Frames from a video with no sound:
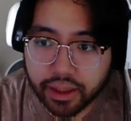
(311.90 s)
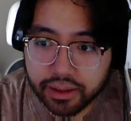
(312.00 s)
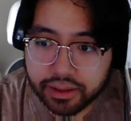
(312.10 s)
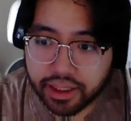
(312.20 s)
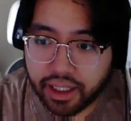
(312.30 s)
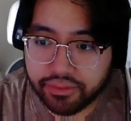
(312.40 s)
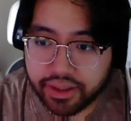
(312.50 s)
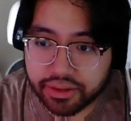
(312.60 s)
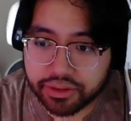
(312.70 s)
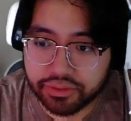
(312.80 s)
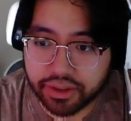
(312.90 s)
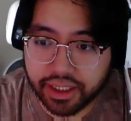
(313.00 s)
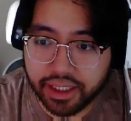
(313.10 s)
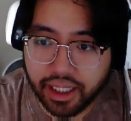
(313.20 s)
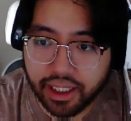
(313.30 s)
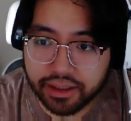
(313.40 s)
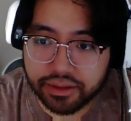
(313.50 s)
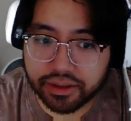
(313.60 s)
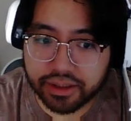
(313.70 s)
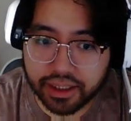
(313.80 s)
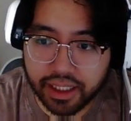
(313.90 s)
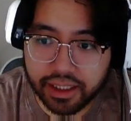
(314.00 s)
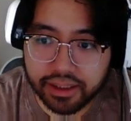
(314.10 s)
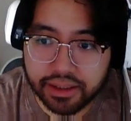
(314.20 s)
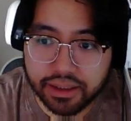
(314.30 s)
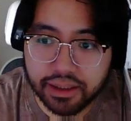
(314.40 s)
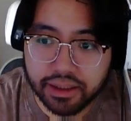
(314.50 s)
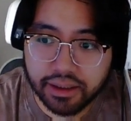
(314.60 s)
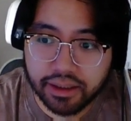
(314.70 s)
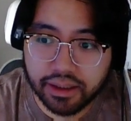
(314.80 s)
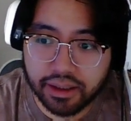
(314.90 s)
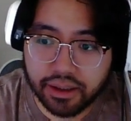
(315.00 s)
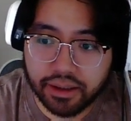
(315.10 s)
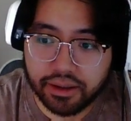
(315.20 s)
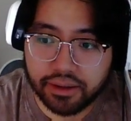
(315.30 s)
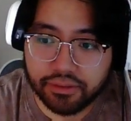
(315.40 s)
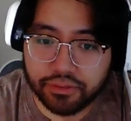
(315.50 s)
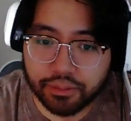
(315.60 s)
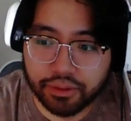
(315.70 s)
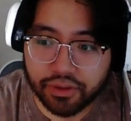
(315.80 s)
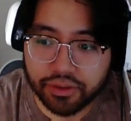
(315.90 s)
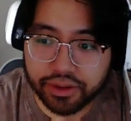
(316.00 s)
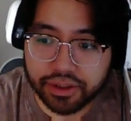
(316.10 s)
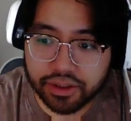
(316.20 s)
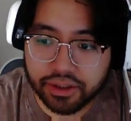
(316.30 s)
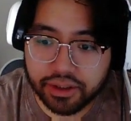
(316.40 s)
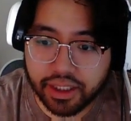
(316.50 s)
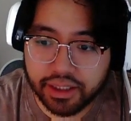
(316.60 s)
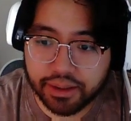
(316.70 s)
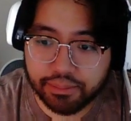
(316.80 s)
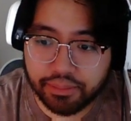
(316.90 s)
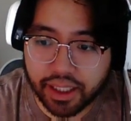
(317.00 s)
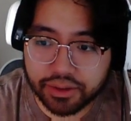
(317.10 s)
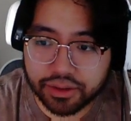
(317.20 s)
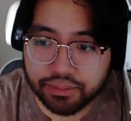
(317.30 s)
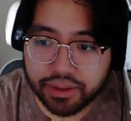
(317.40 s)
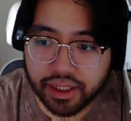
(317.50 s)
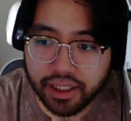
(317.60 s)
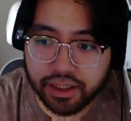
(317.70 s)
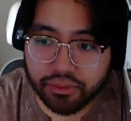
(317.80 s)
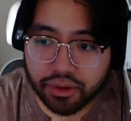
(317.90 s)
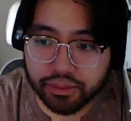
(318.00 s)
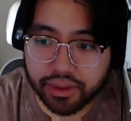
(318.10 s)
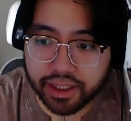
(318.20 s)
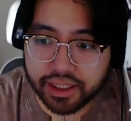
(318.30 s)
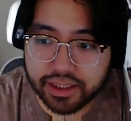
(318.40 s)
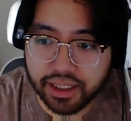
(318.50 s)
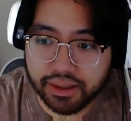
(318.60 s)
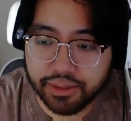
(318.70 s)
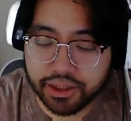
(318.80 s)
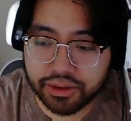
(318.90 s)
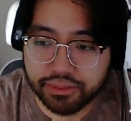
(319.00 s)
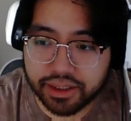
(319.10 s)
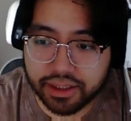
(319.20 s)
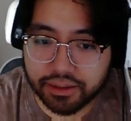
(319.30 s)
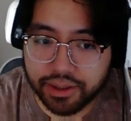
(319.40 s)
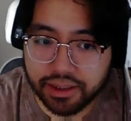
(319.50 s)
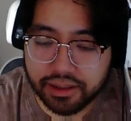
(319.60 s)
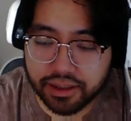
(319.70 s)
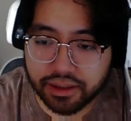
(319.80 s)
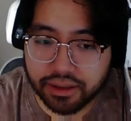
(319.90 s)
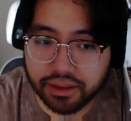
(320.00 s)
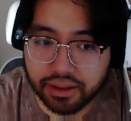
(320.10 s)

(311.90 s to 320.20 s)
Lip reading: to have an extra rookie in hand just in case. For my following turn, I end up actually playing the Wormmon. I guess I am actually missing a piece here.